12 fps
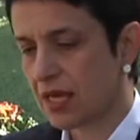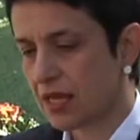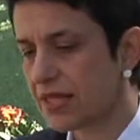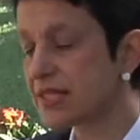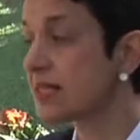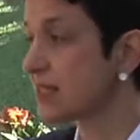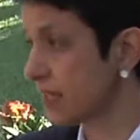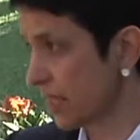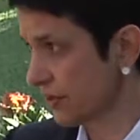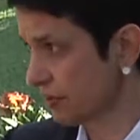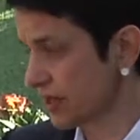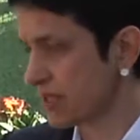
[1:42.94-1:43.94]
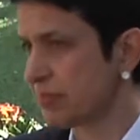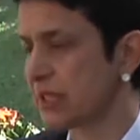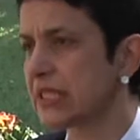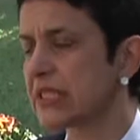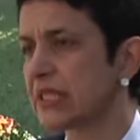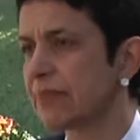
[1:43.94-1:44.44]
This is another
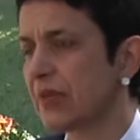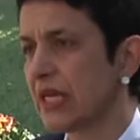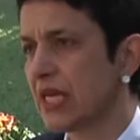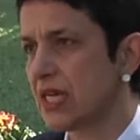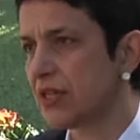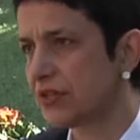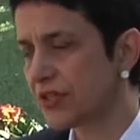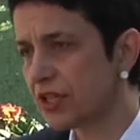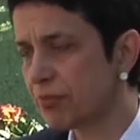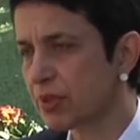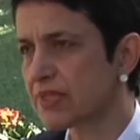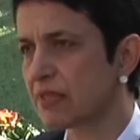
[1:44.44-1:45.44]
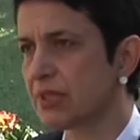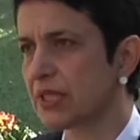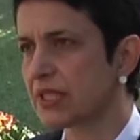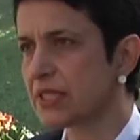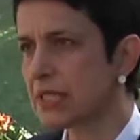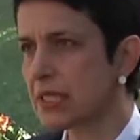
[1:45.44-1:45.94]
possibility. The third
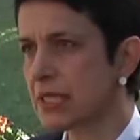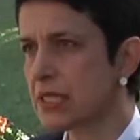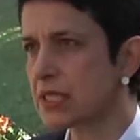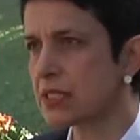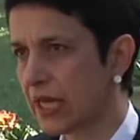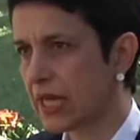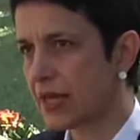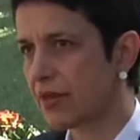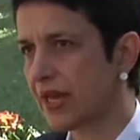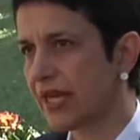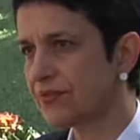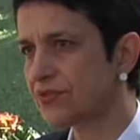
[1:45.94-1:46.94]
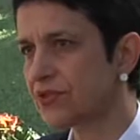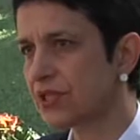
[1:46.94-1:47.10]
possibility is that